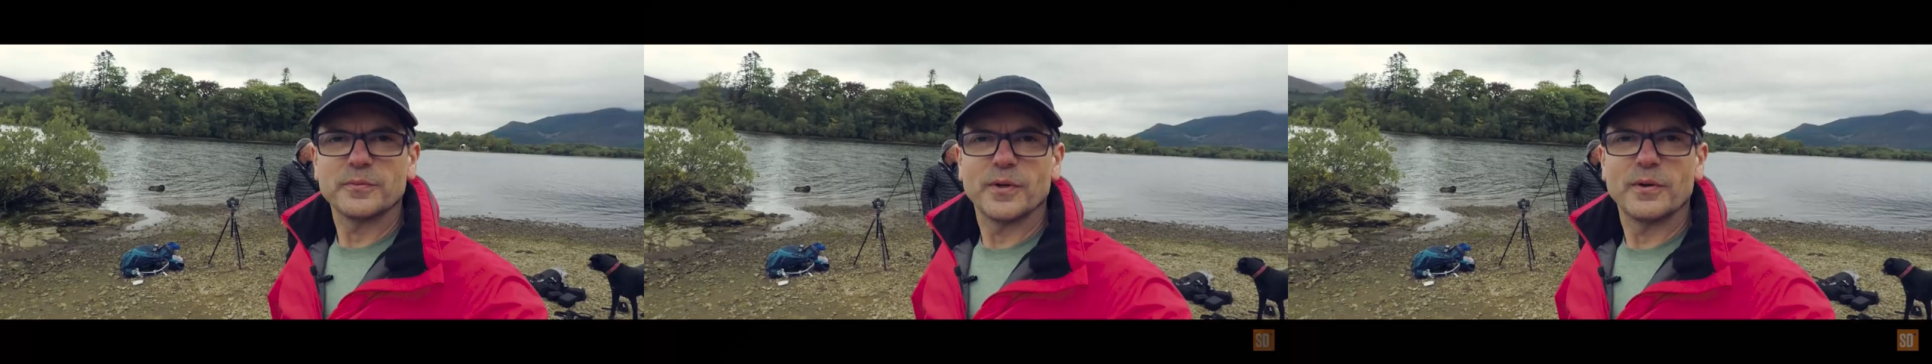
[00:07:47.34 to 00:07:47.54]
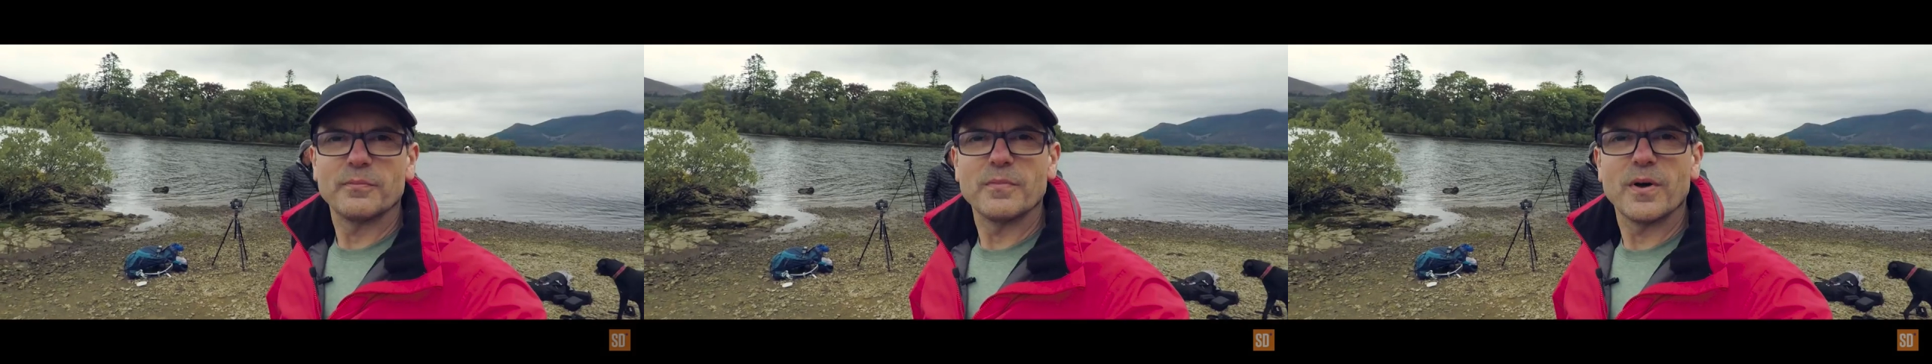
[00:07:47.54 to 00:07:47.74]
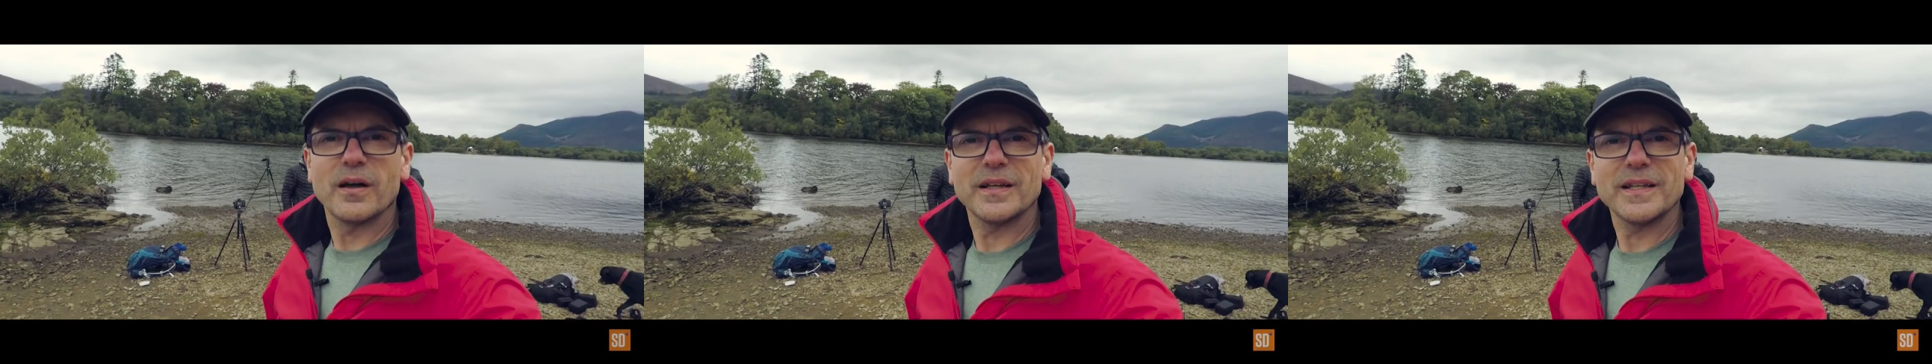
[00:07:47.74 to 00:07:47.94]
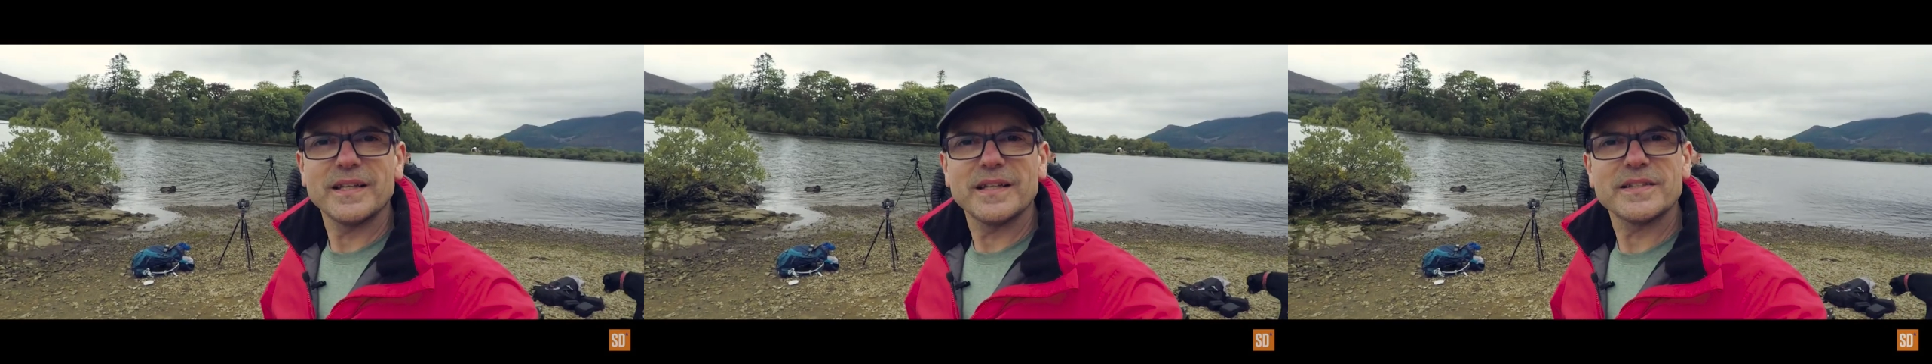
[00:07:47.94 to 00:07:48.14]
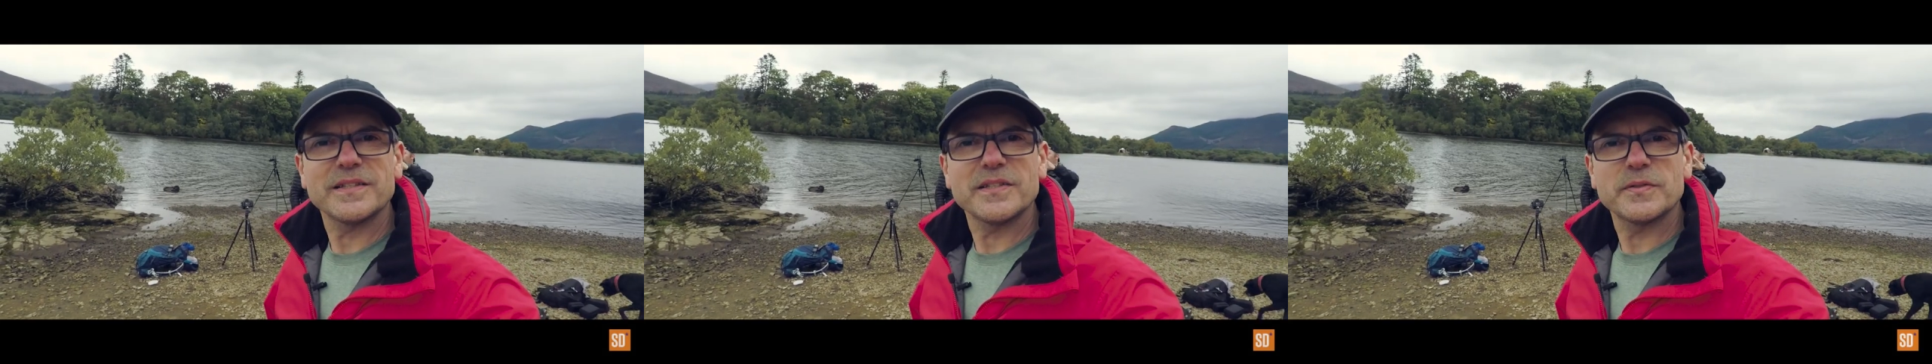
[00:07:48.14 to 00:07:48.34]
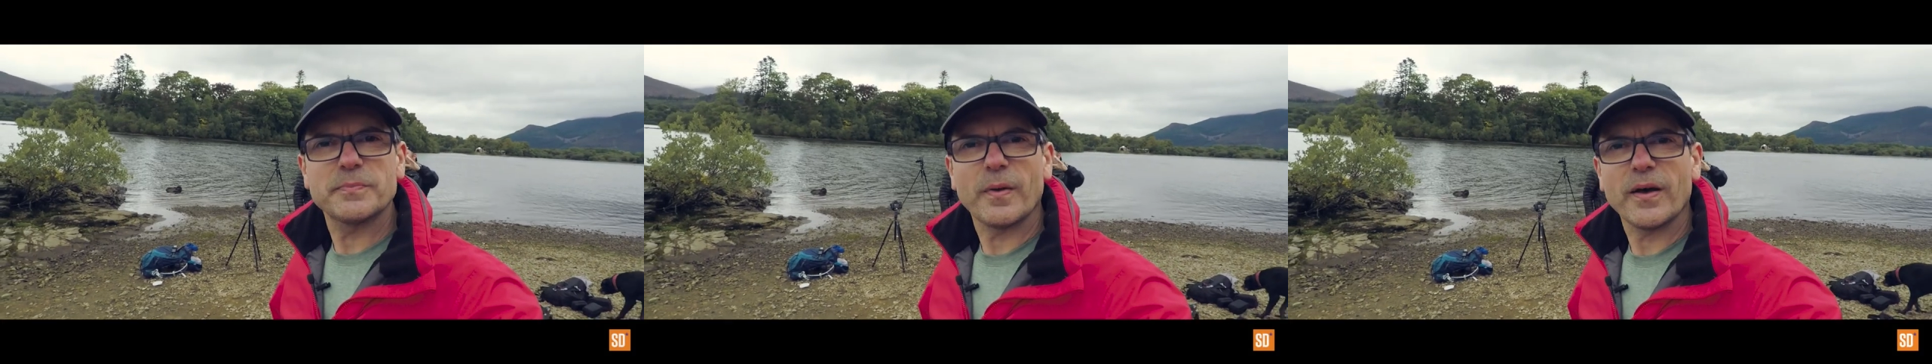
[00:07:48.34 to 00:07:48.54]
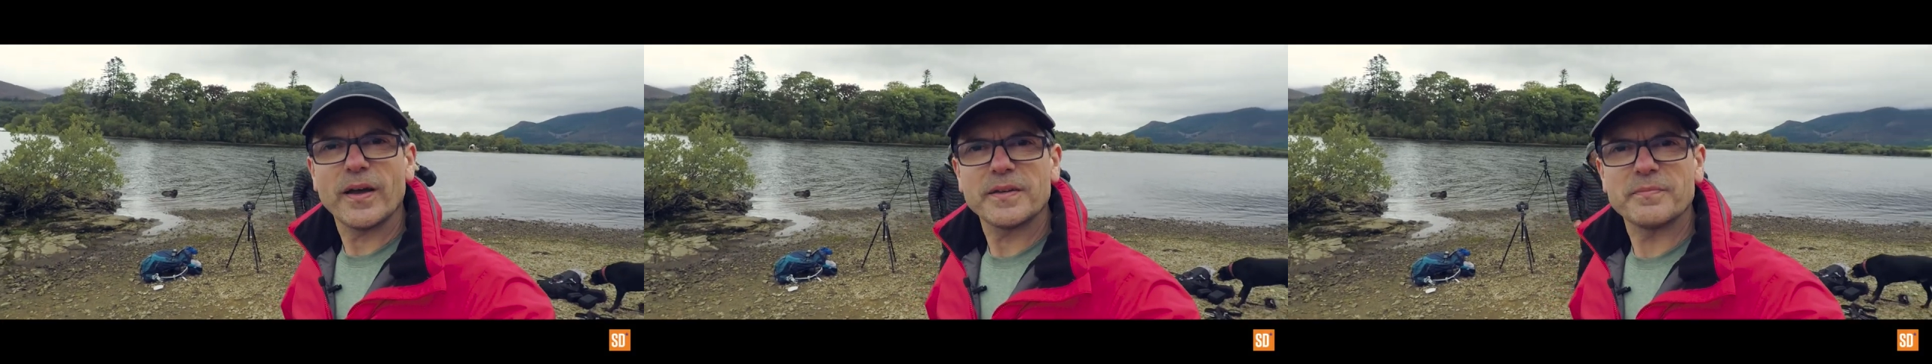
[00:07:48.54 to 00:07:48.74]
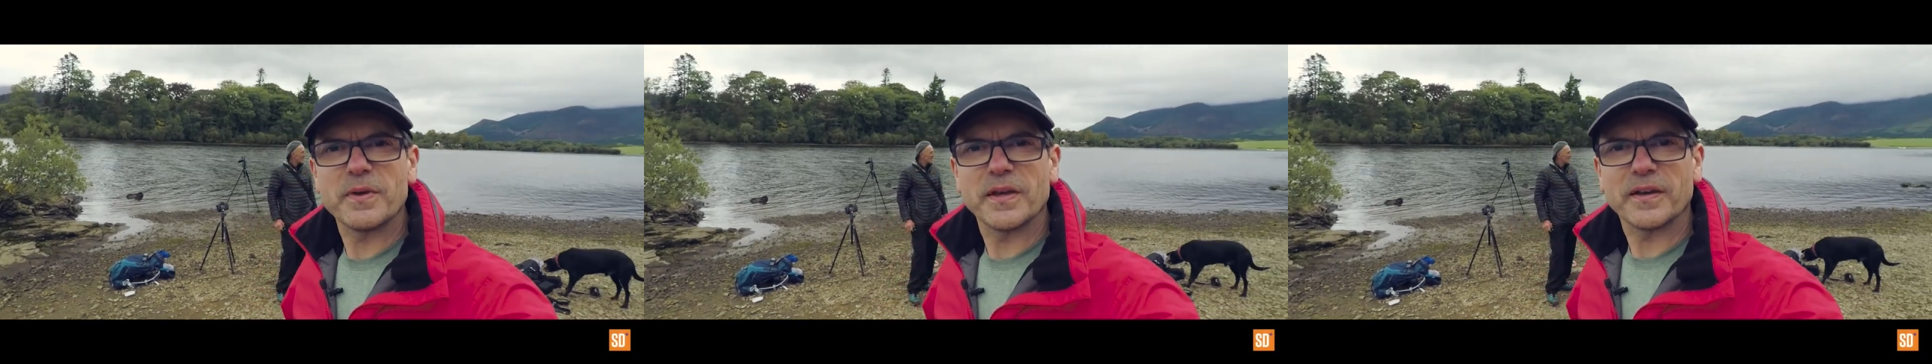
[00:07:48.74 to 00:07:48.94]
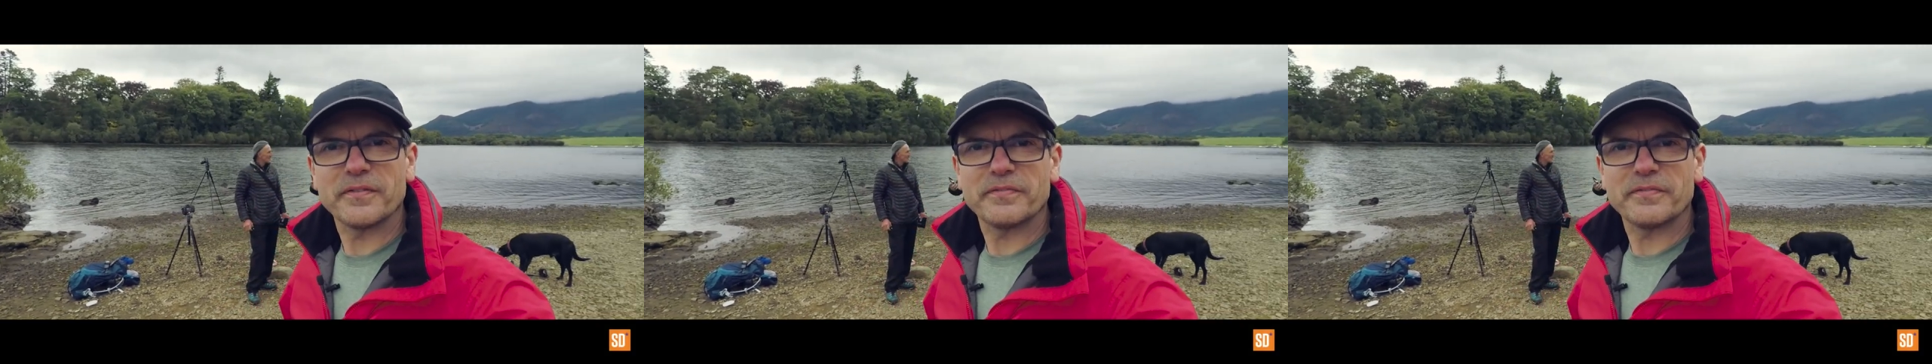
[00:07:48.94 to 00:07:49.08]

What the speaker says: Well, Mali has inspired me.